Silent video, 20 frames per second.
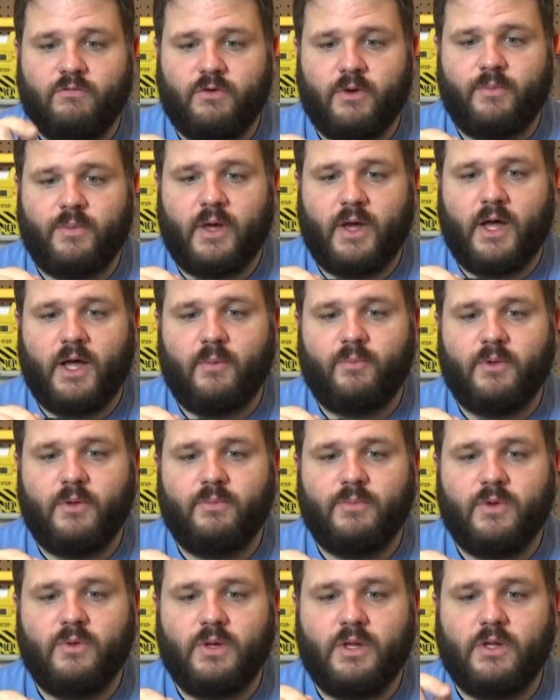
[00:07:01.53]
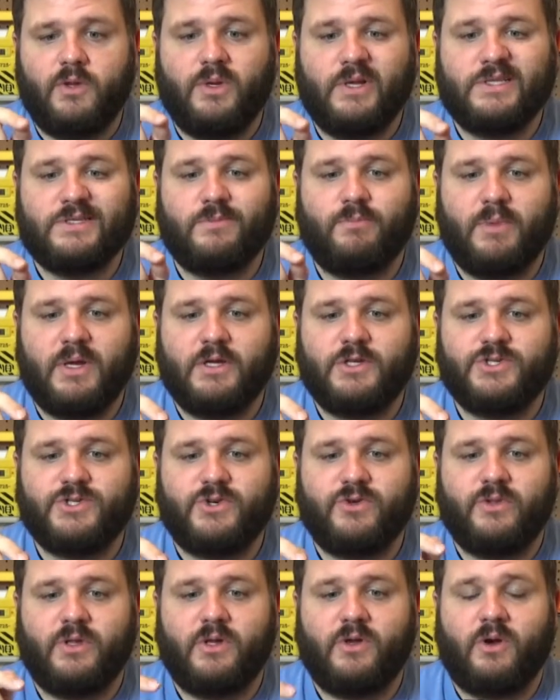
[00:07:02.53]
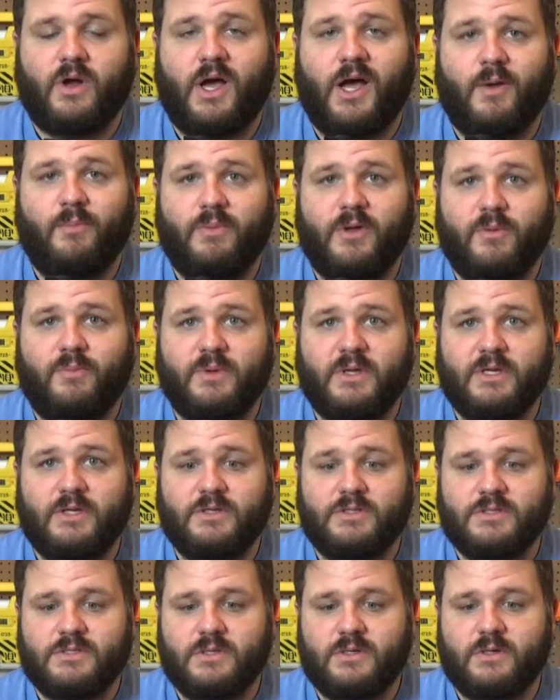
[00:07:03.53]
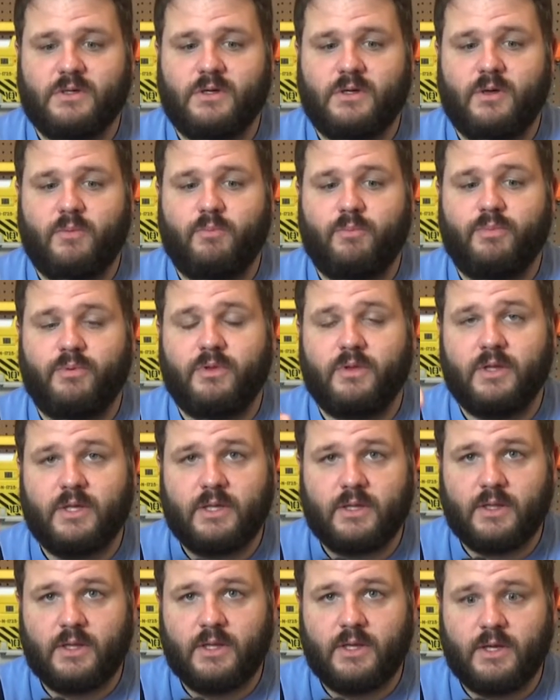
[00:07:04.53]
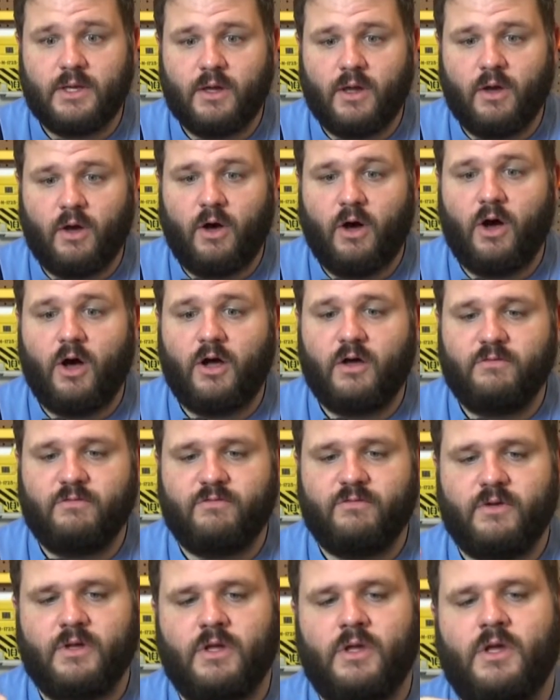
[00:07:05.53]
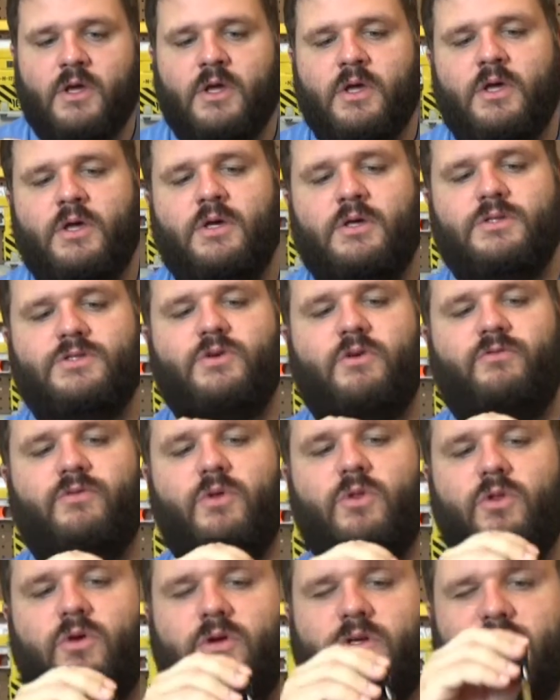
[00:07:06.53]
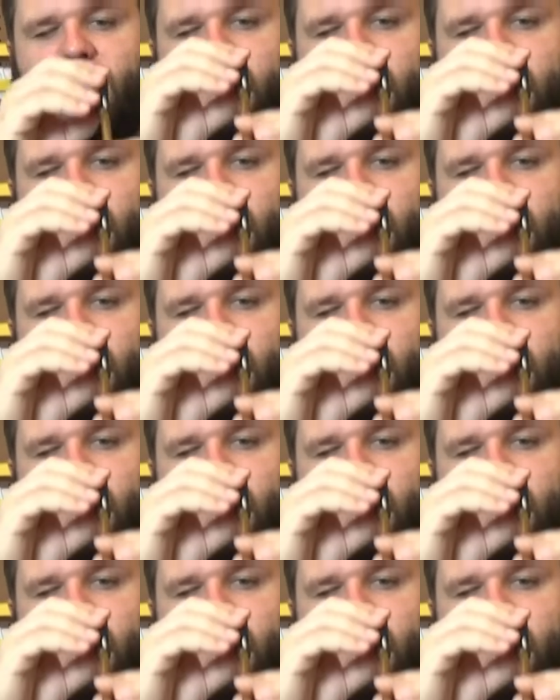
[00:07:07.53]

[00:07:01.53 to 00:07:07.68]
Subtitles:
from the hop-up unit, you need to make sure that your hop-up is completely off. So if you look